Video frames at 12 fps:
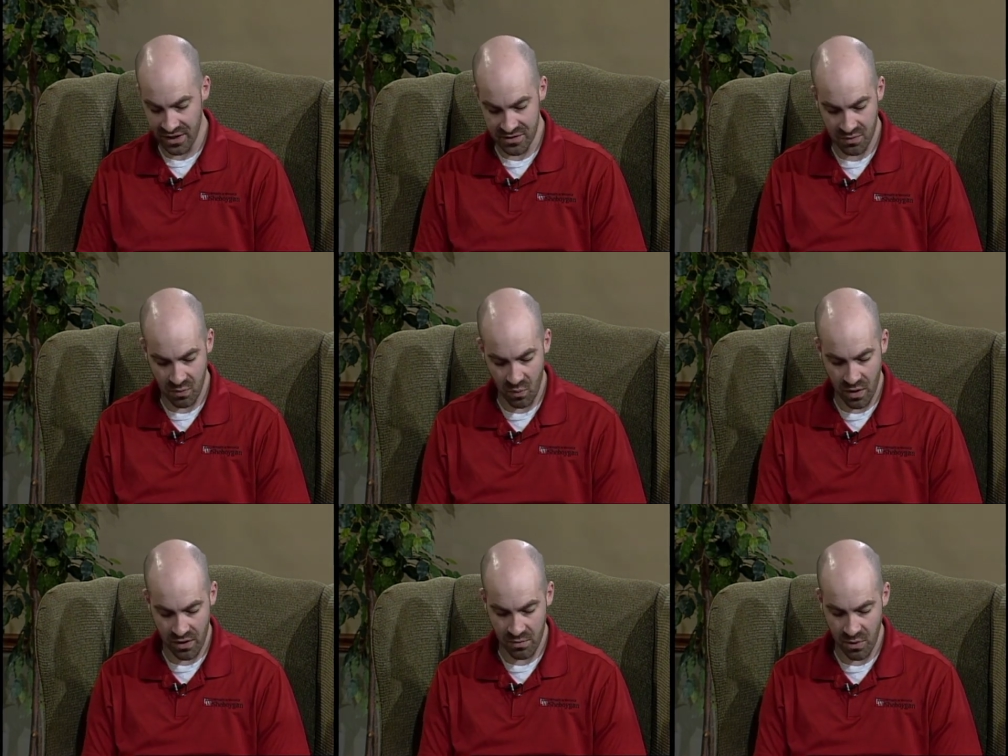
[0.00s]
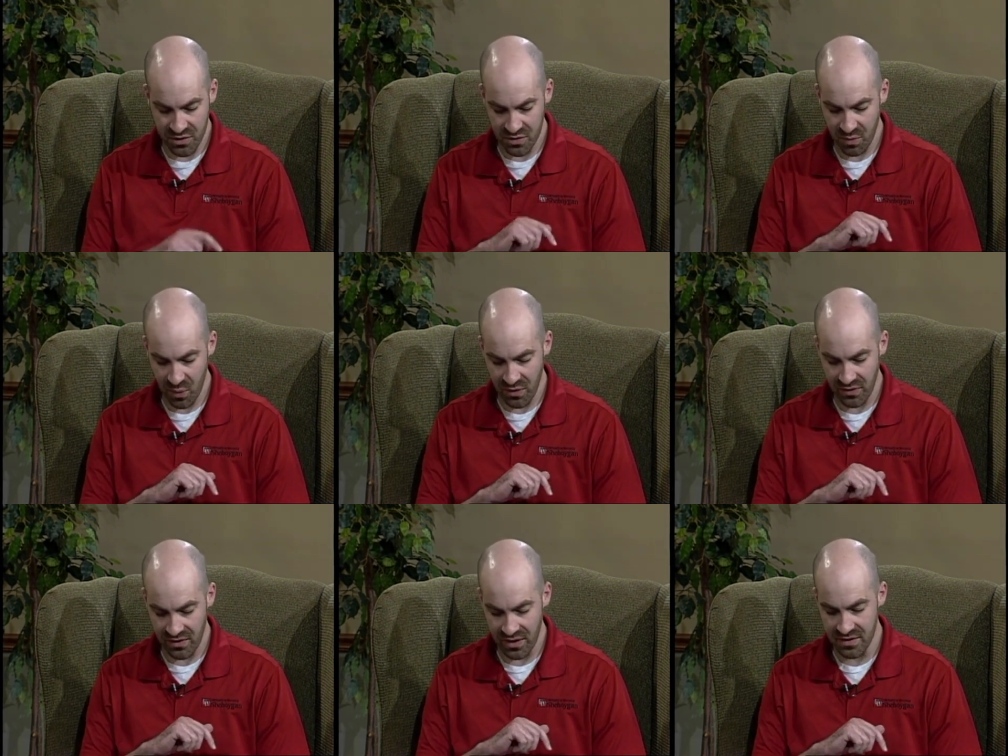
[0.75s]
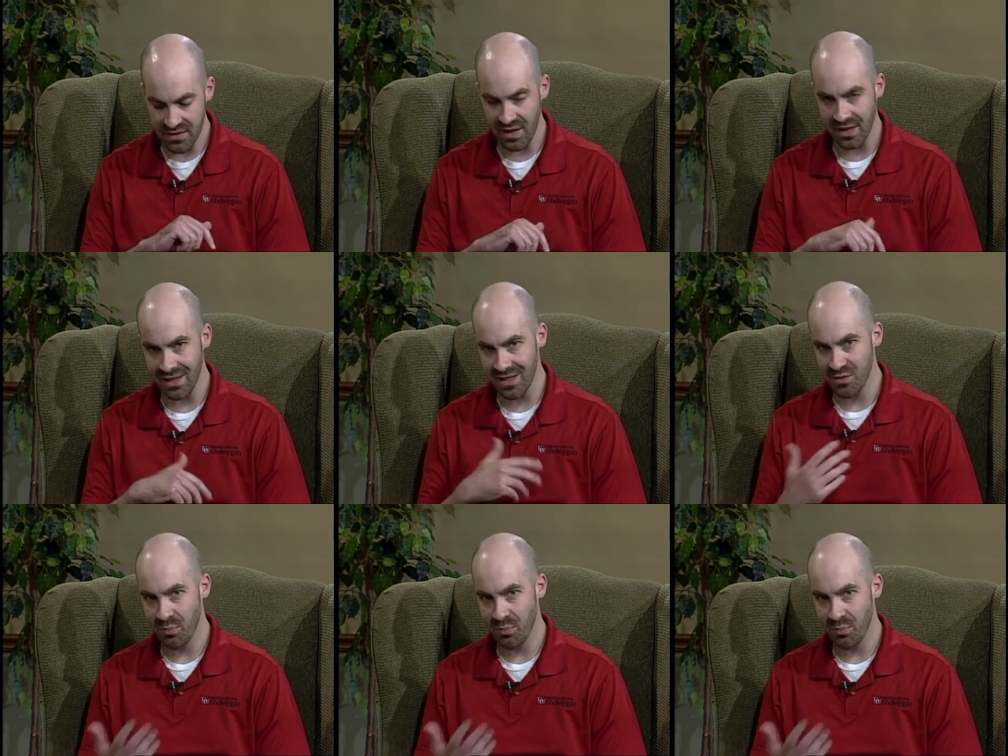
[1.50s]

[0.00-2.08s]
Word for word: That's one of the most important things that gets